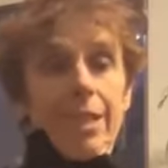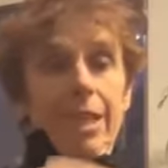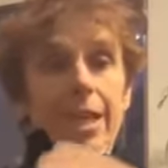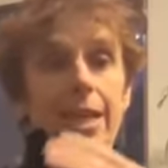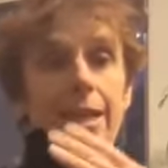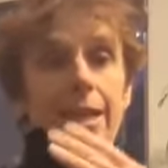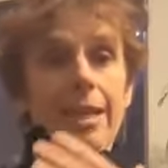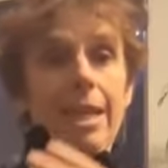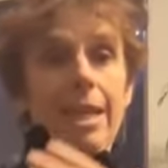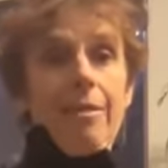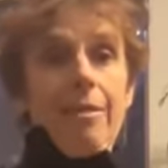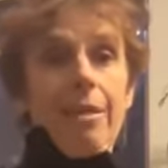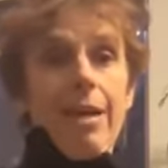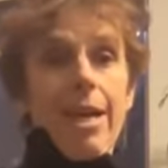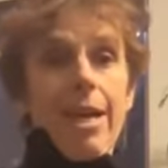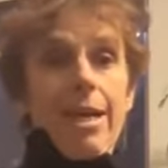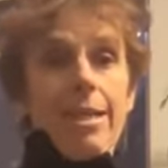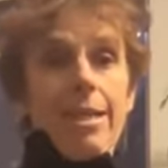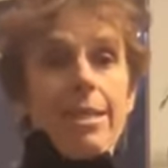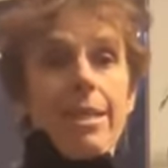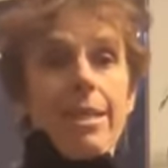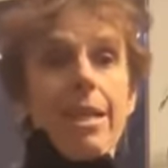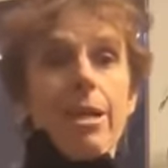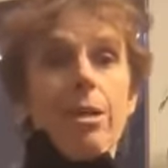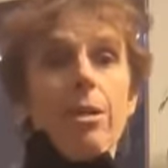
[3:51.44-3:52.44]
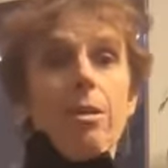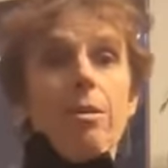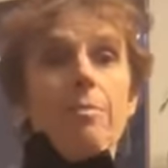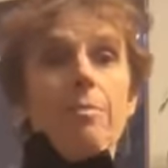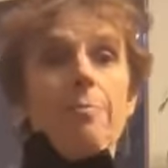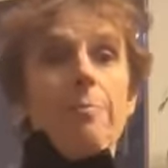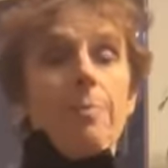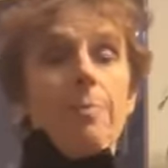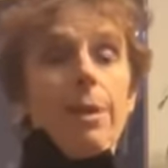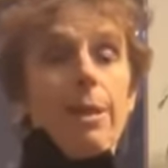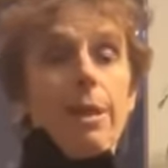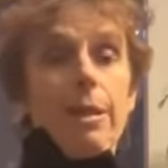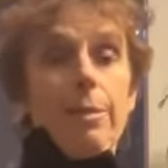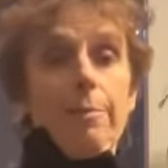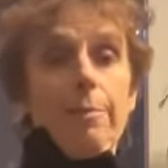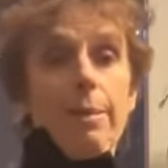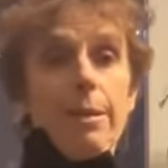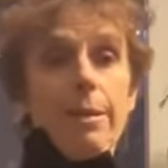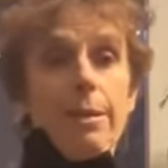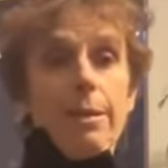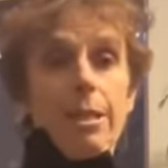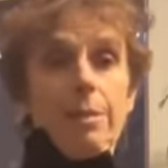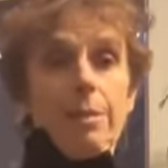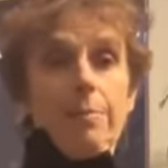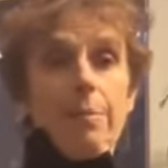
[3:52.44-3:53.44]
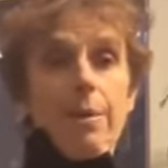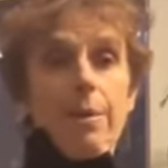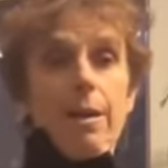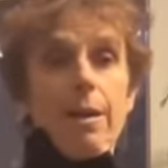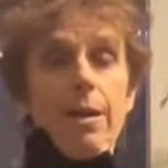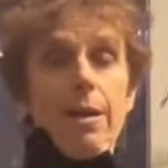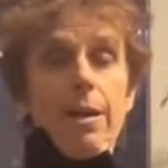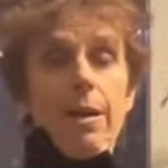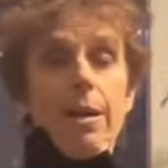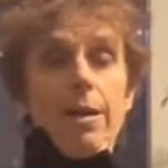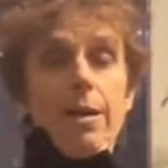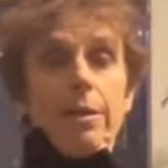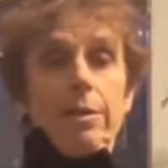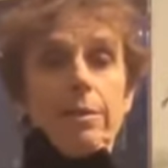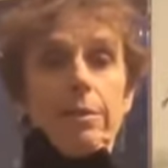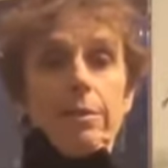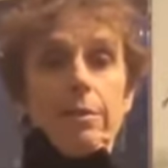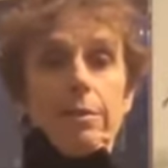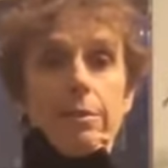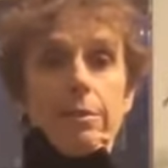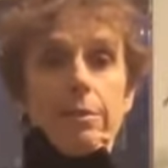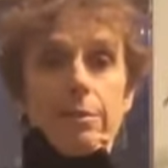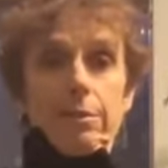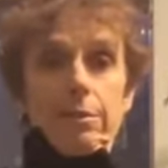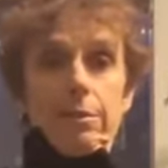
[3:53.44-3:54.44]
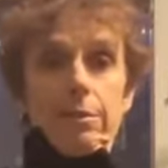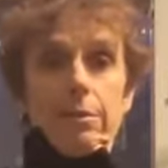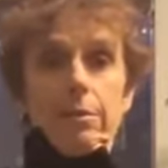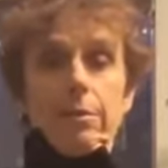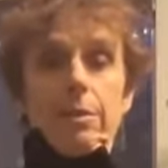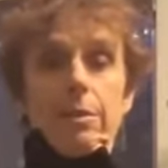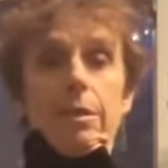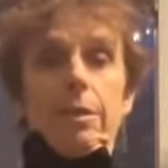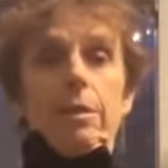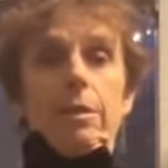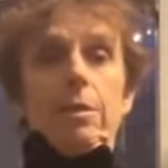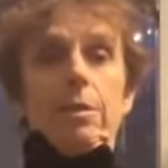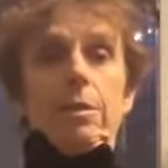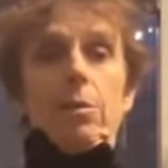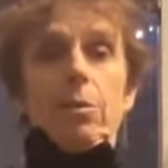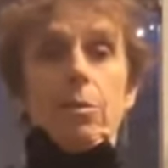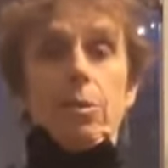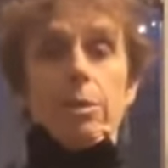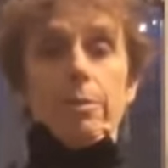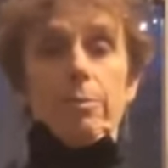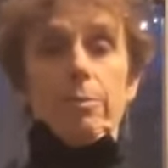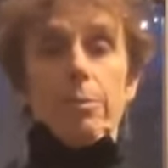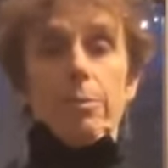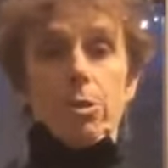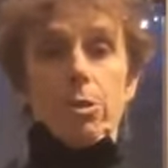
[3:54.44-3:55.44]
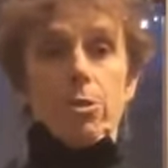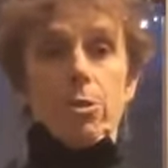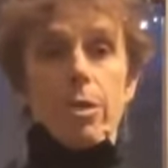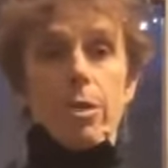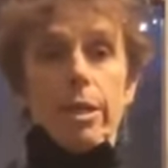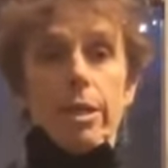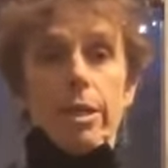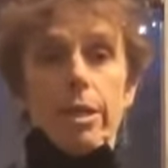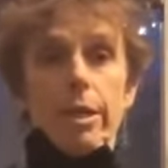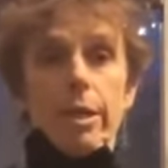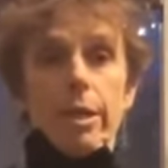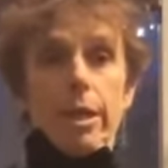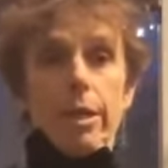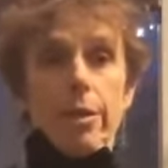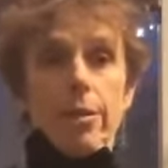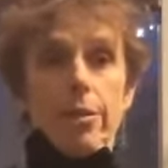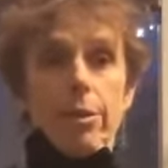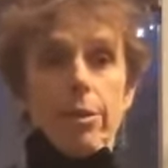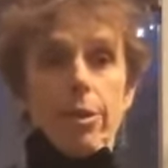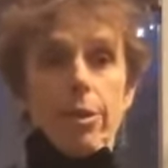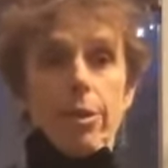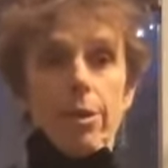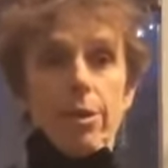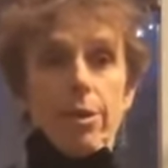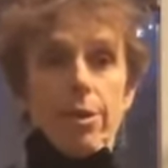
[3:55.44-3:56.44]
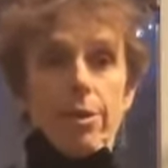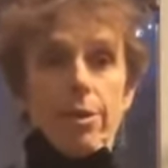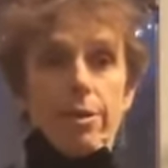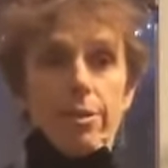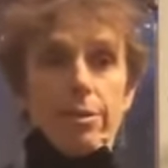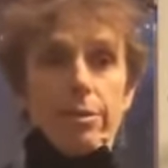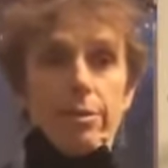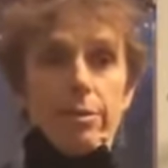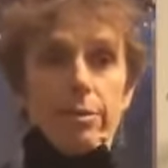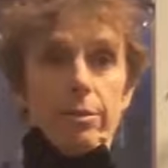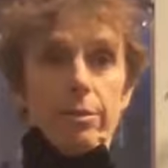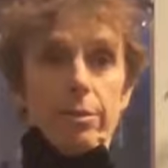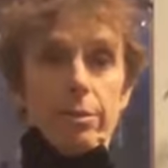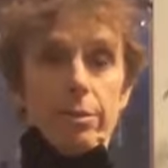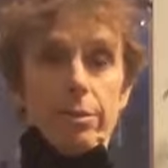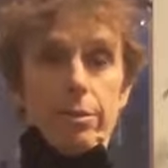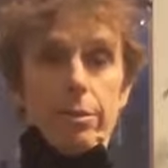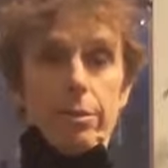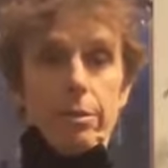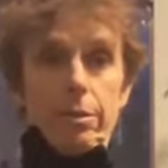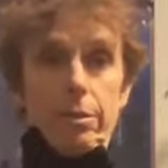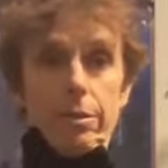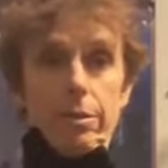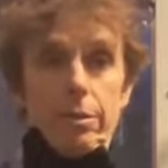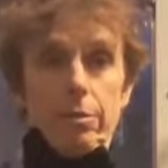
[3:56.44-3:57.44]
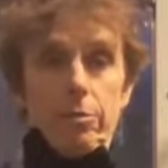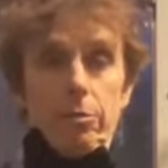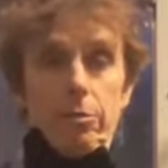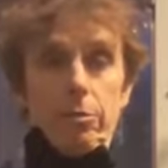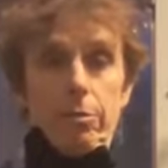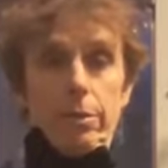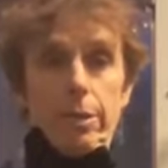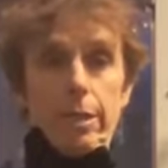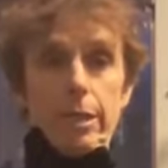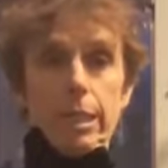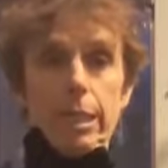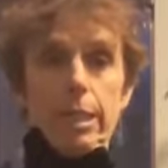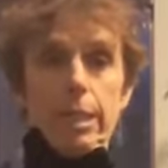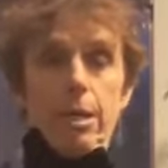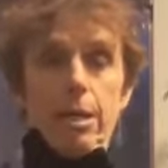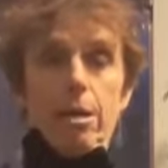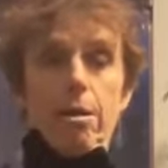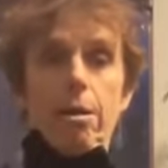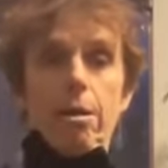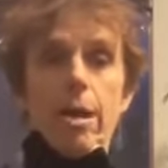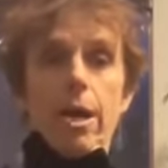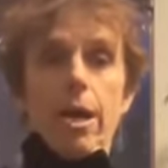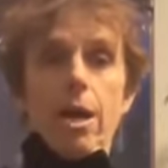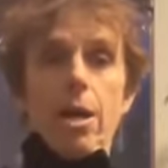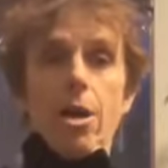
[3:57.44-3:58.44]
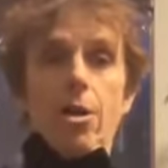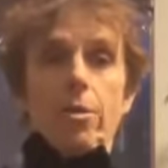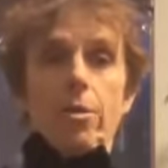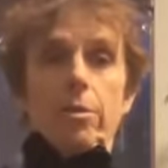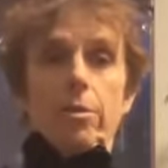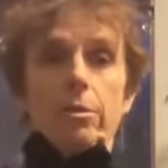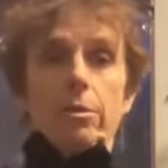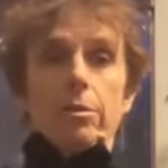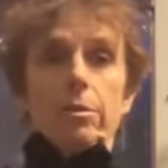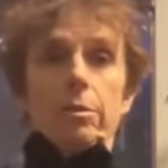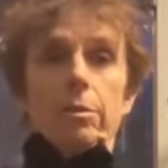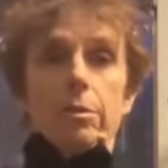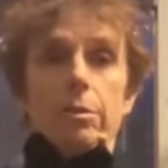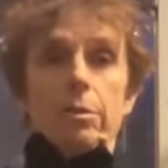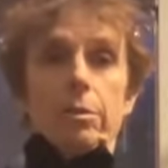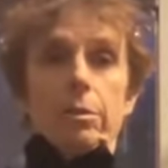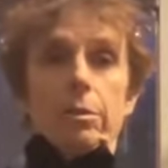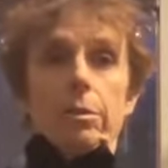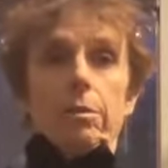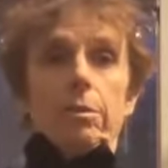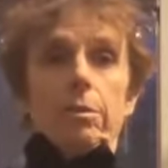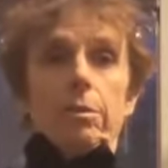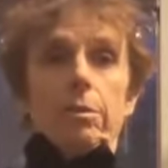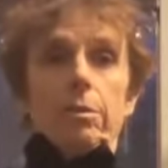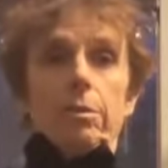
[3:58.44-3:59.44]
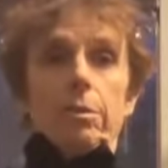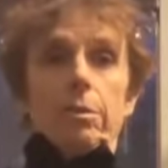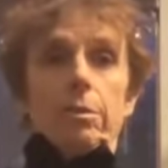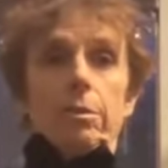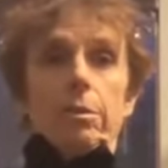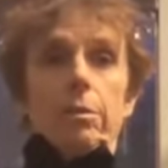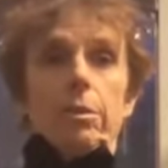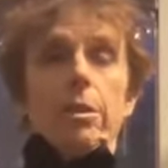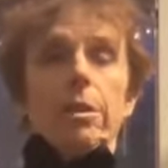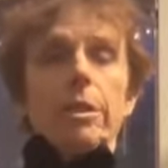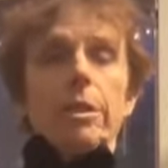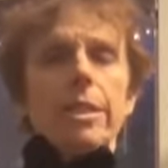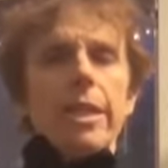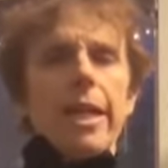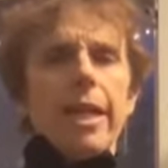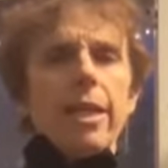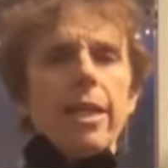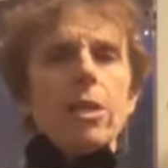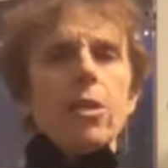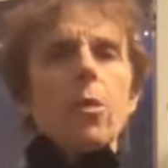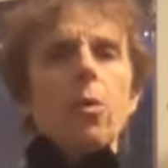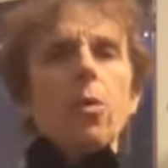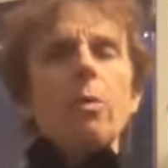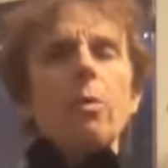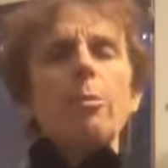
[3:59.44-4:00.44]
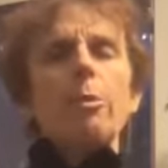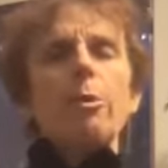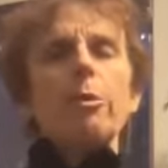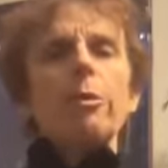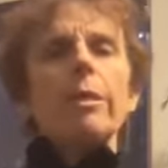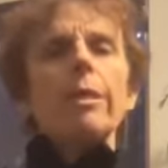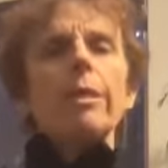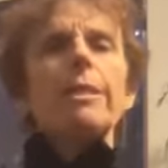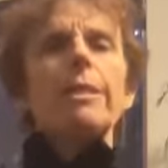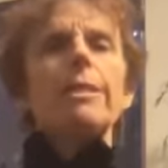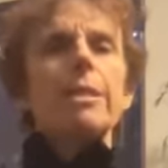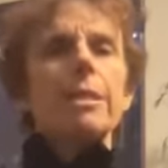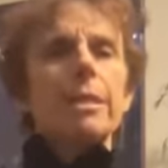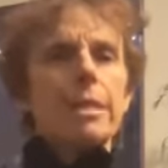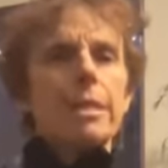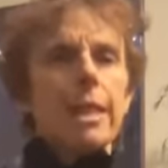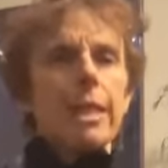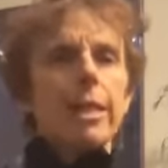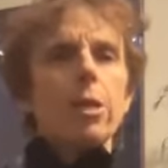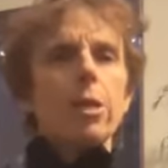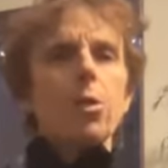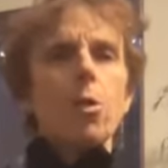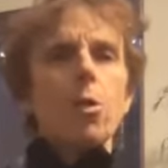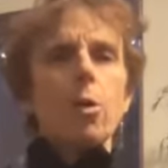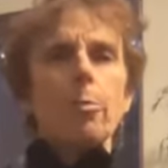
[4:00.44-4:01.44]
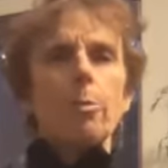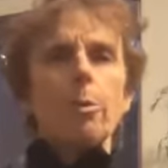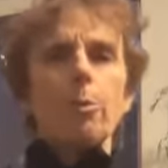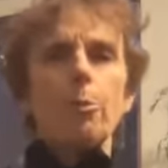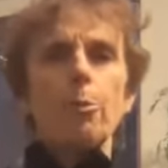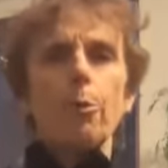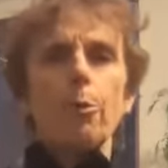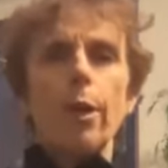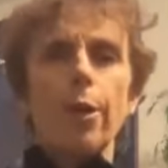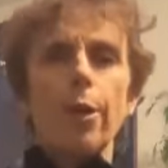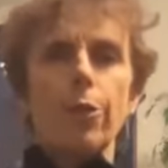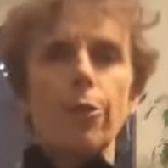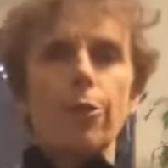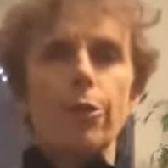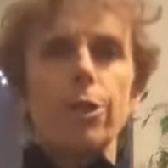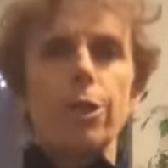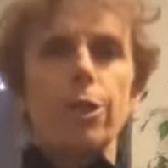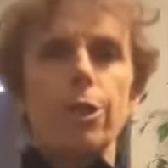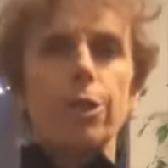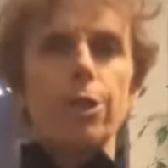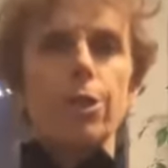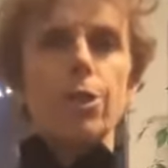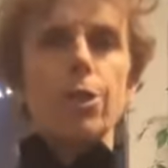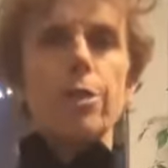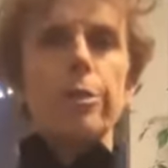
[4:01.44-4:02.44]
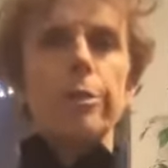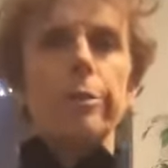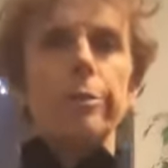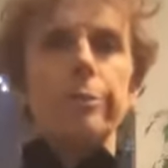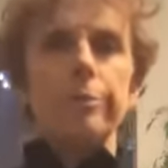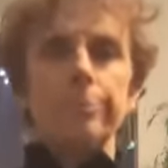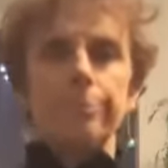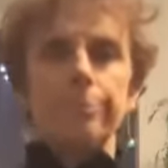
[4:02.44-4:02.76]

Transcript: And now exhale, belly button to spine. Ribs draw together. Bring the air out. Good. Let's just take a normal breath or 2.